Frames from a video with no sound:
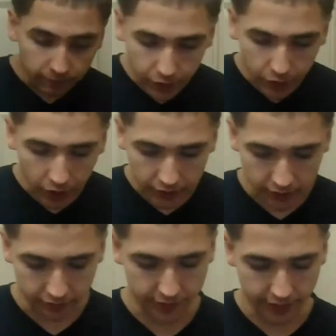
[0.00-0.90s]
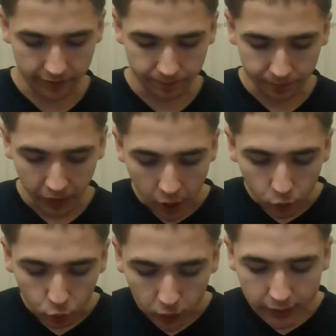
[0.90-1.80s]
philosophy.
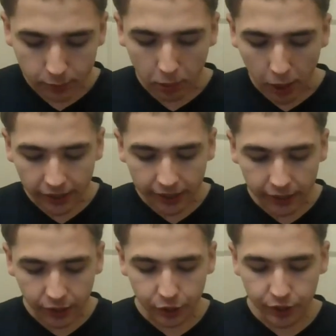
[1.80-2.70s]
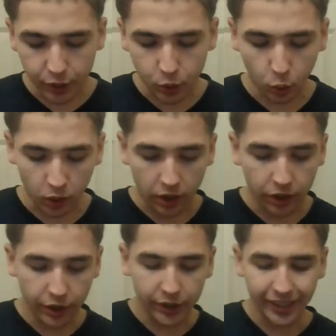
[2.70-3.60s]
Responding to the
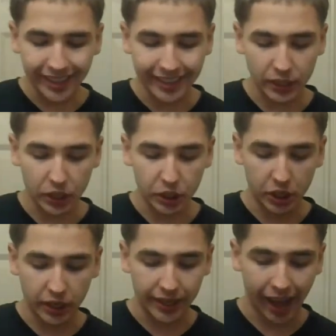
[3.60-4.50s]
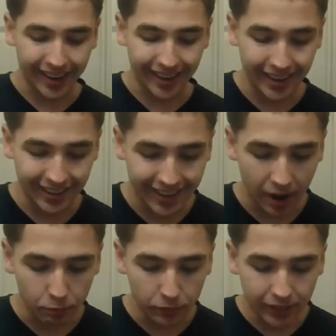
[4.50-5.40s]
Northern literature that
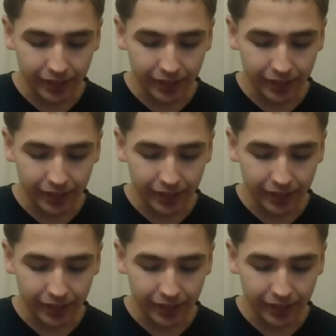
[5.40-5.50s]
condemned